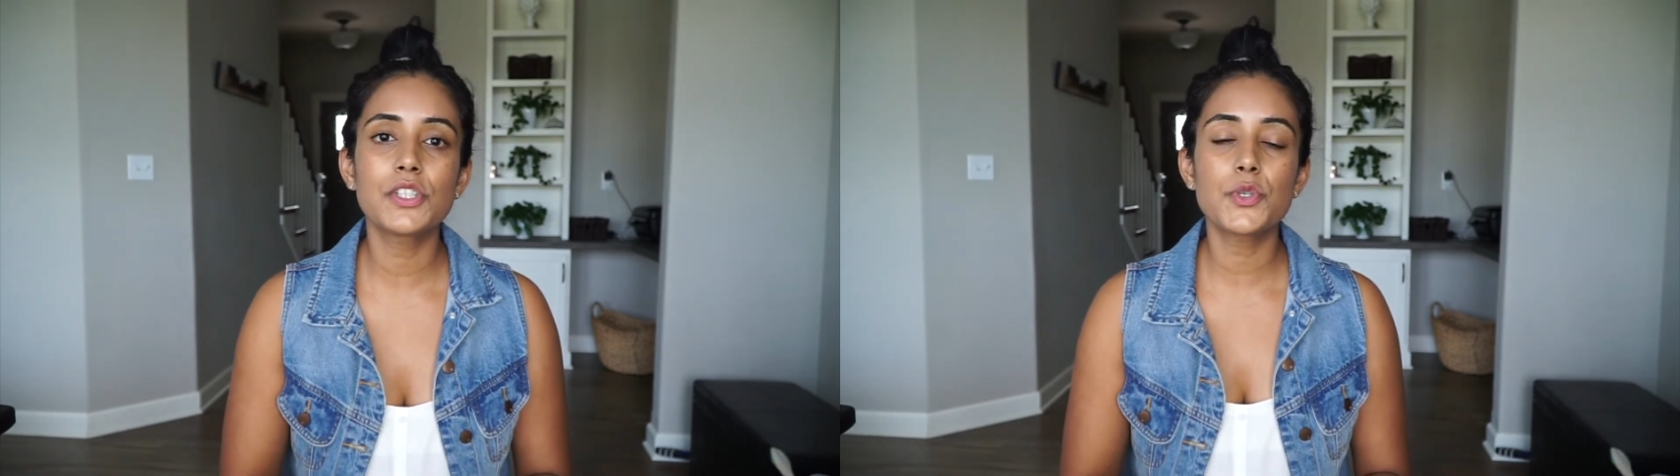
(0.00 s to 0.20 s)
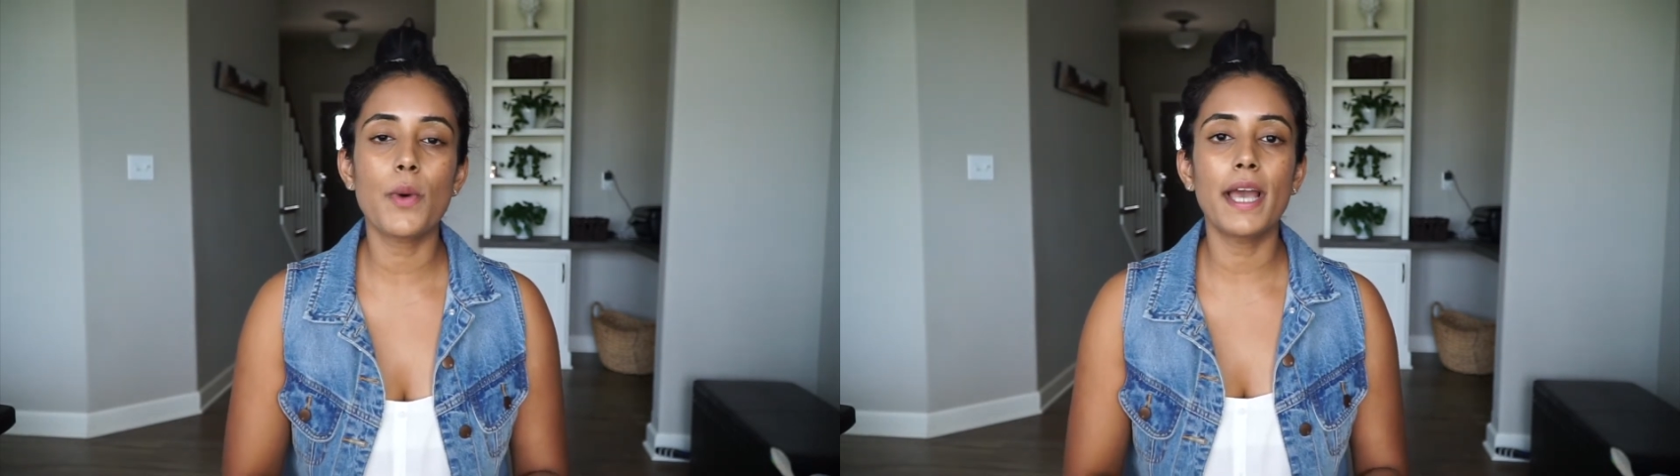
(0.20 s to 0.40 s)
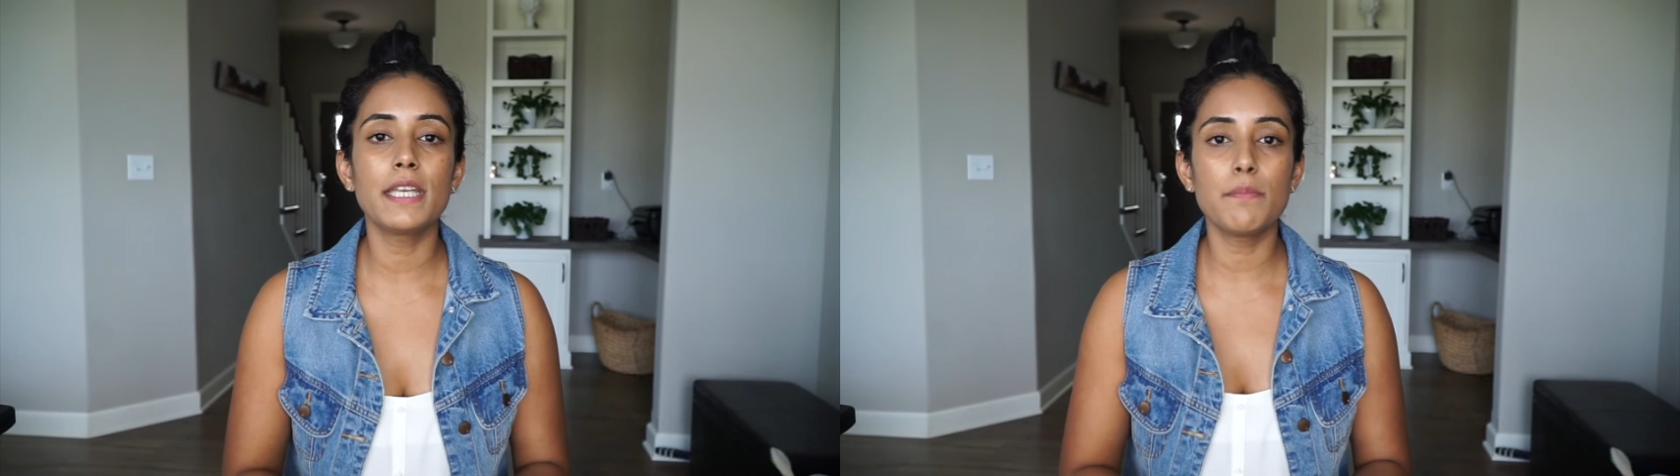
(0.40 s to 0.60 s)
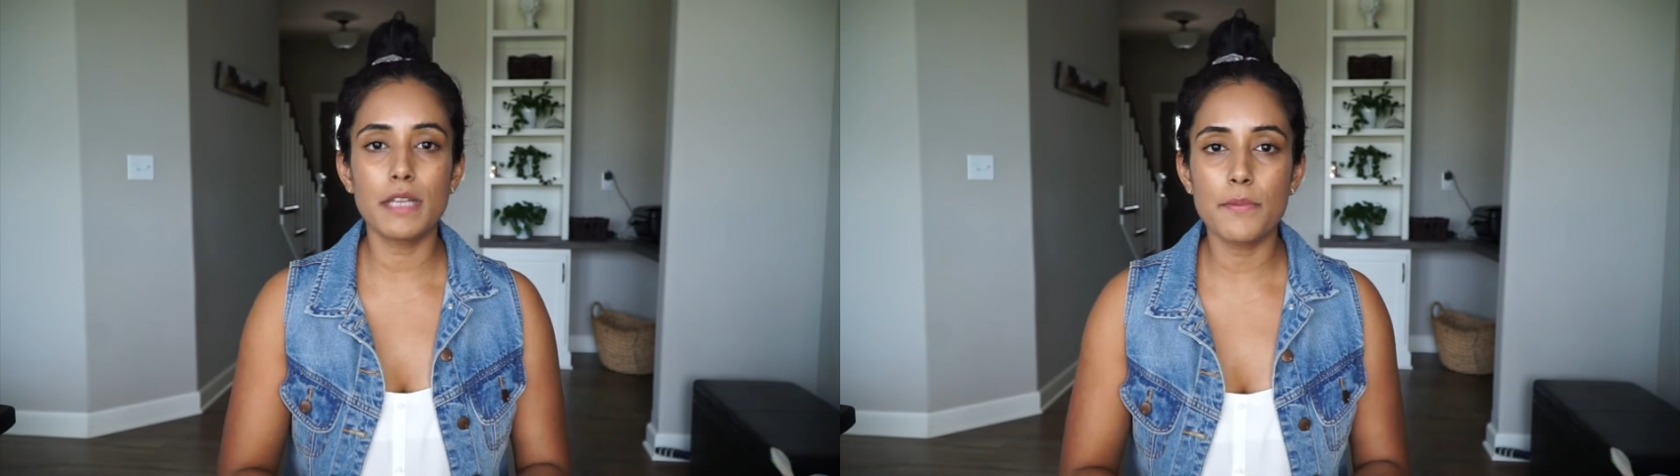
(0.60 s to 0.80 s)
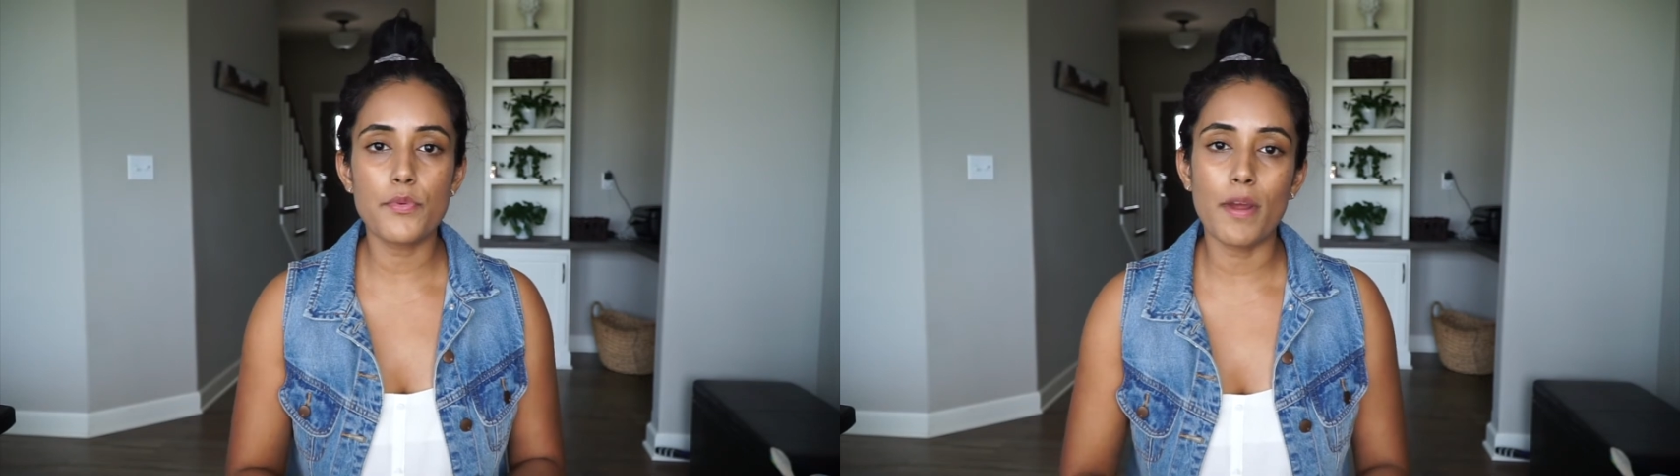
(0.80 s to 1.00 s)
trying
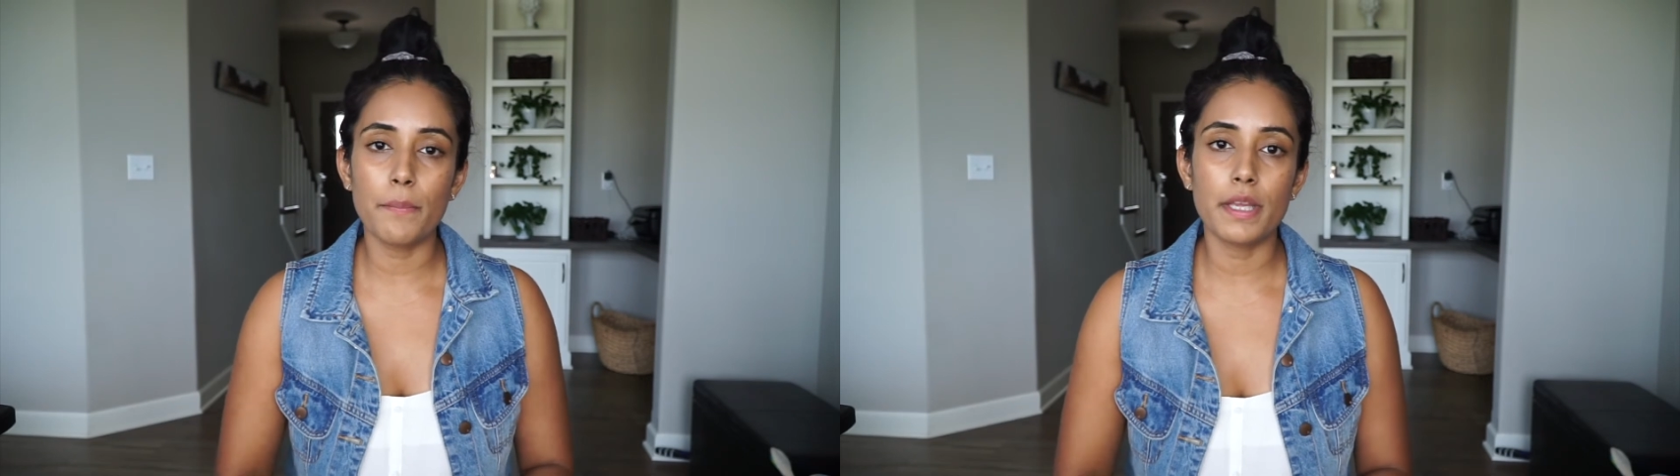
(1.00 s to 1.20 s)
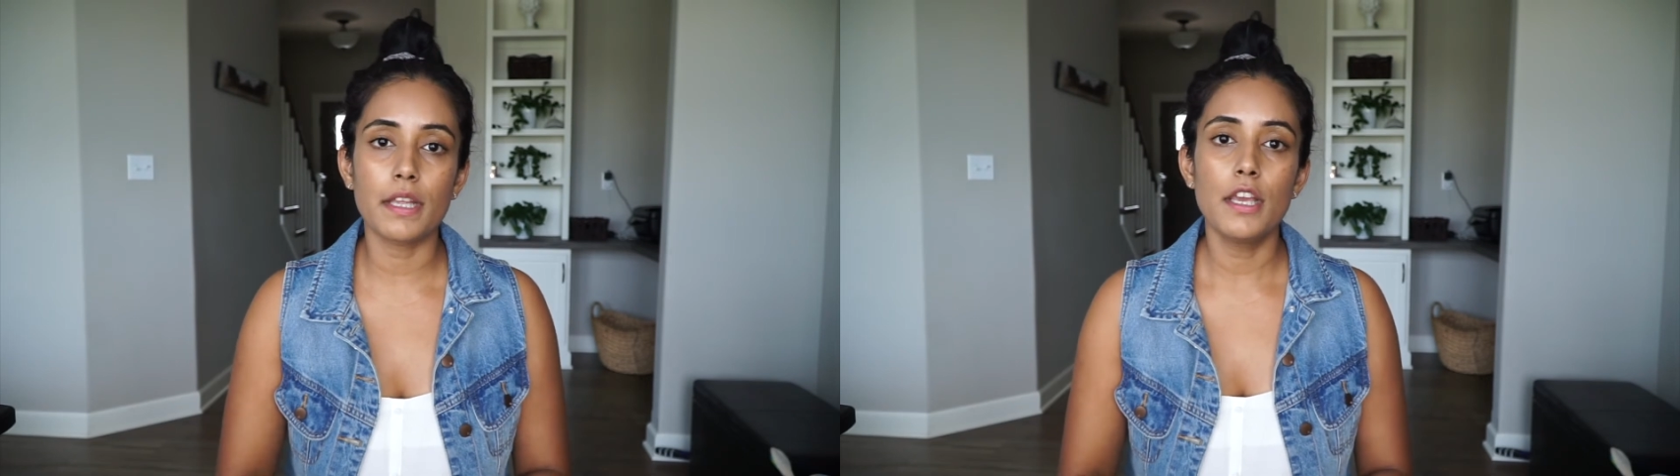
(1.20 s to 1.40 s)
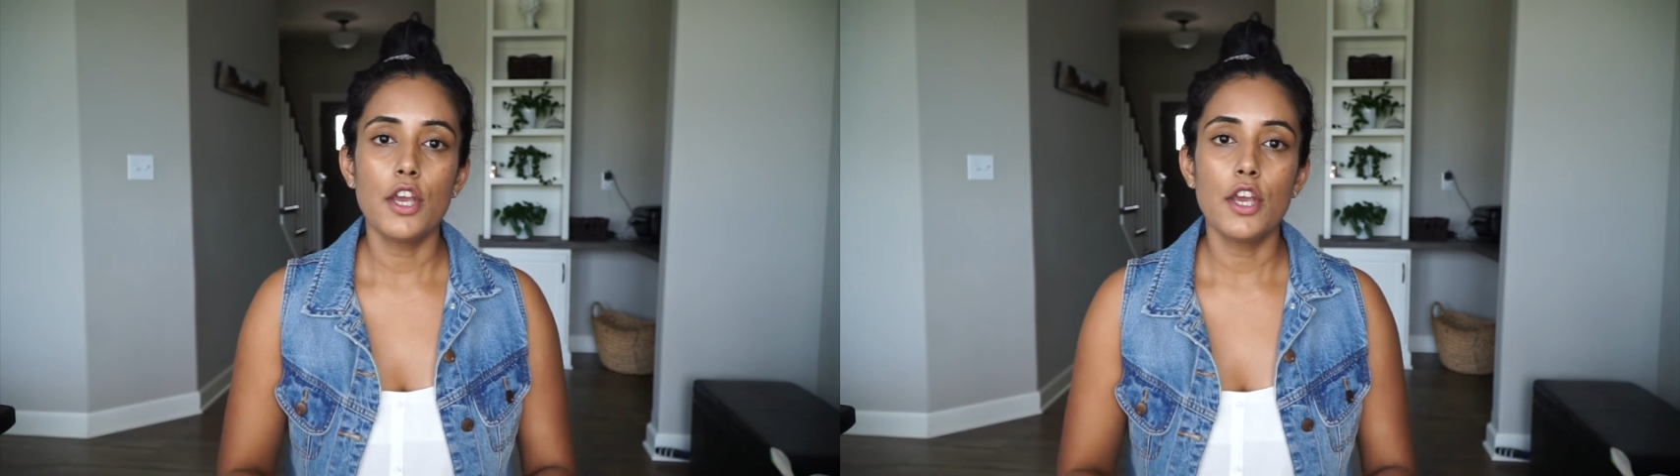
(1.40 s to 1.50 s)
meal prepping